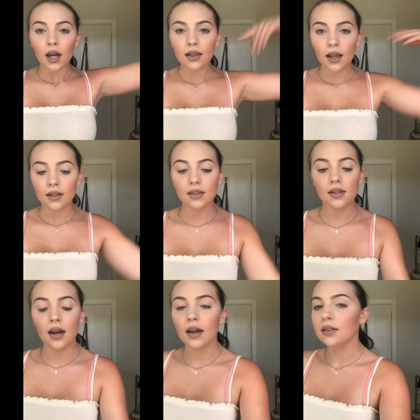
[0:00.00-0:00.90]
And that's
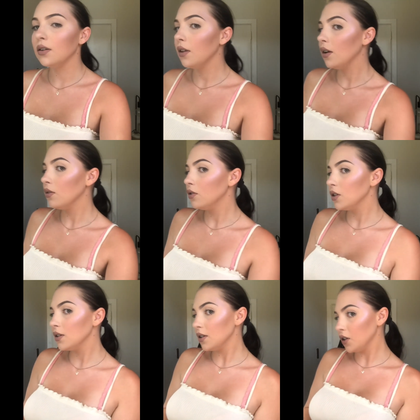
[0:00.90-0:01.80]
that, so that'll
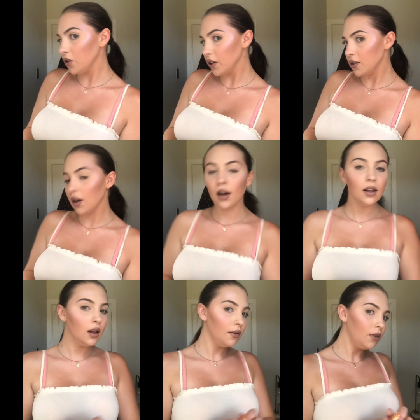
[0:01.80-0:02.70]
just increase your
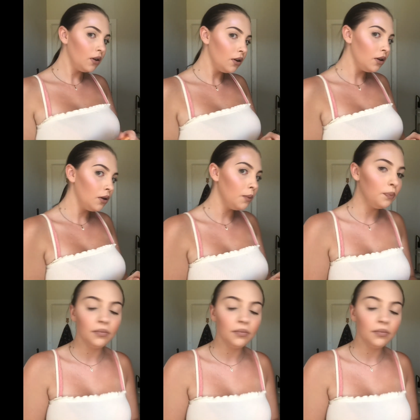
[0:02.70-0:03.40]
highlight volume.